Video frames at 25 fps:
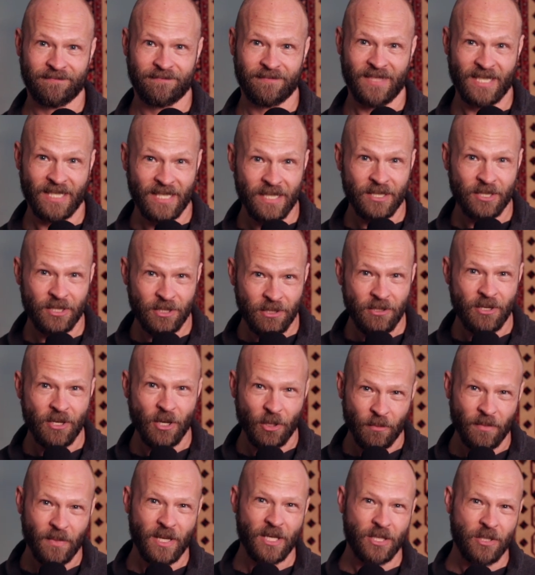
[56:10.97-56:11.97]
And as you
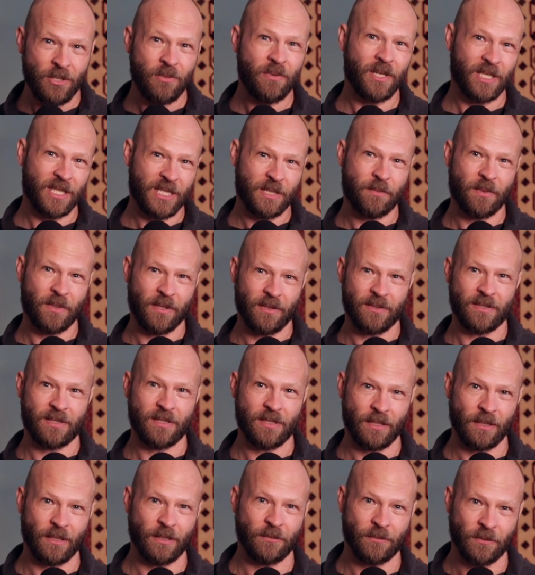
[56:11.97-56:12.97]
go, may you experience
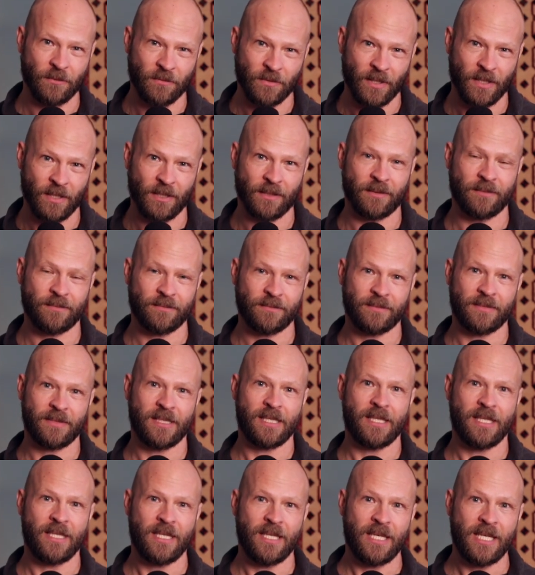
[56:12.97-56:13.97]
the love of God
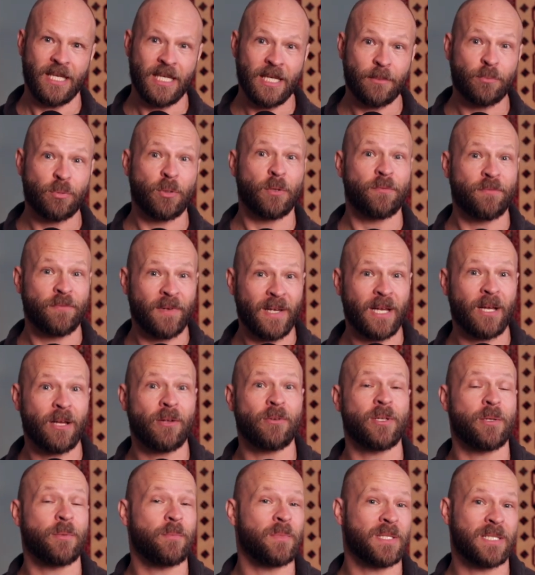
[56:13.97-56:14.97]
in a
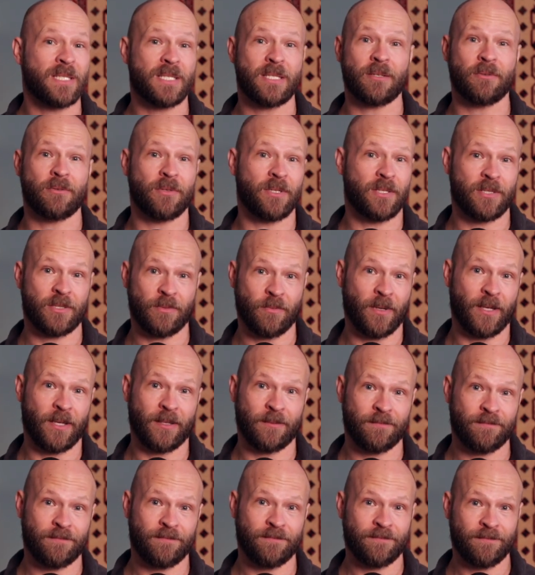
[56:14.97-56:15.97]
profound and mysterious way
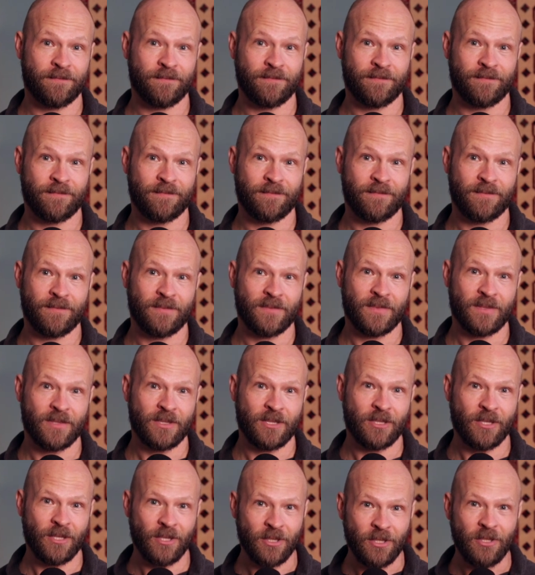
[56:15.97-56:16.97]

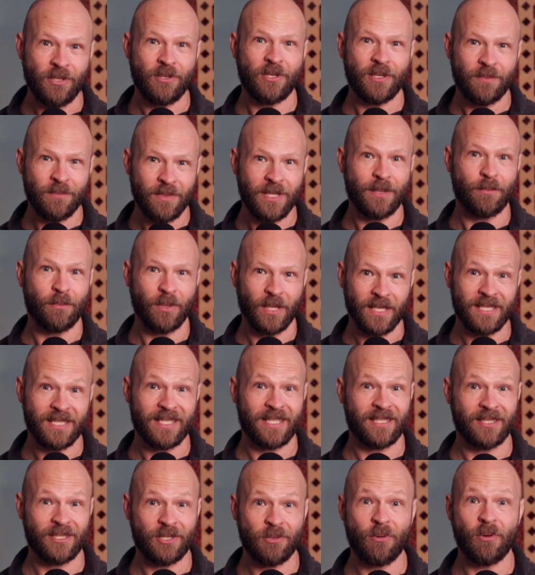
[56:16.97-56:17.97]
so that you can be a
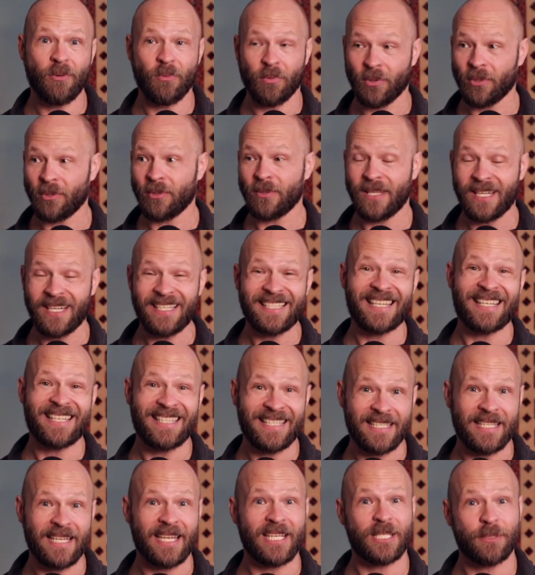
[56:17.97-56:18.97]
blessing to a world that is in
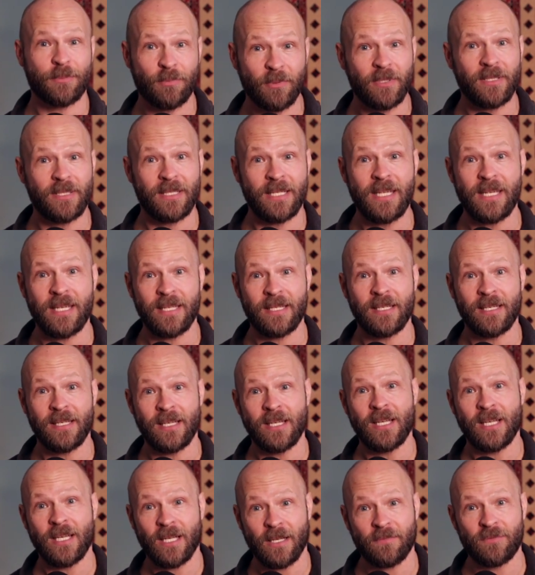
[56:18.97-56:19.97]
desperate need
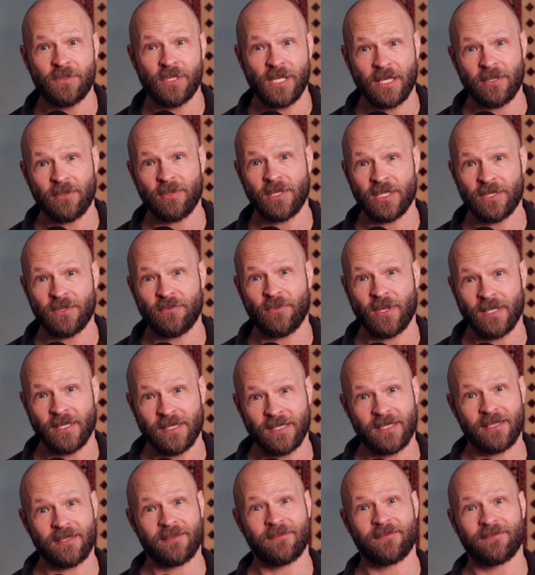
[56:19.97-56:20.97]
of generous
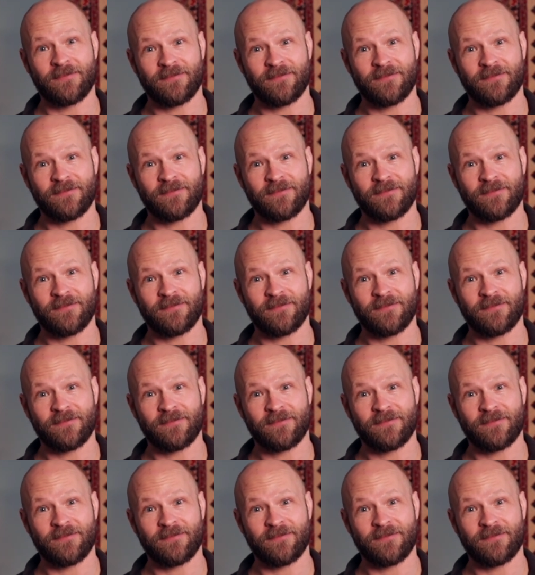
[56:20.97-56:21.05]
friends.